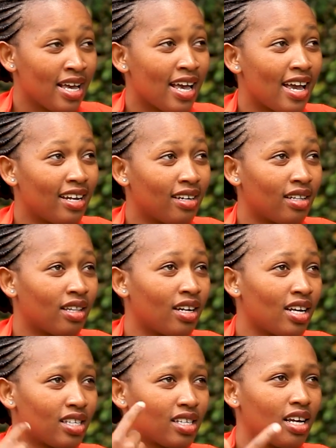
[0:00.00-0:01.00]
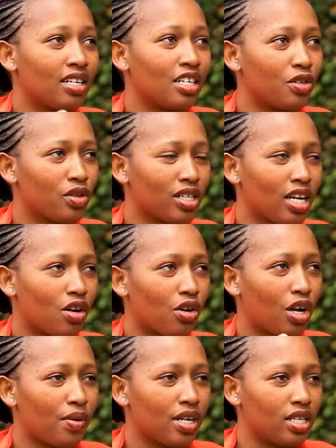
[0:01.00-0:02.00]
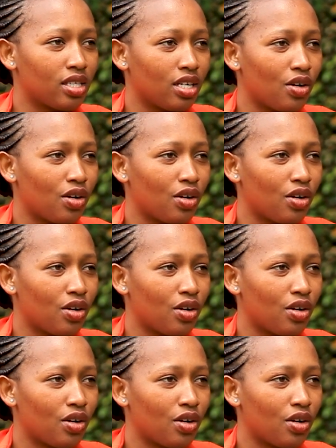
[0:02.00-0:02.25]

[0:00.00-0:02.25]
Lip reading: And the next Sunday, it was like on a Wednesday.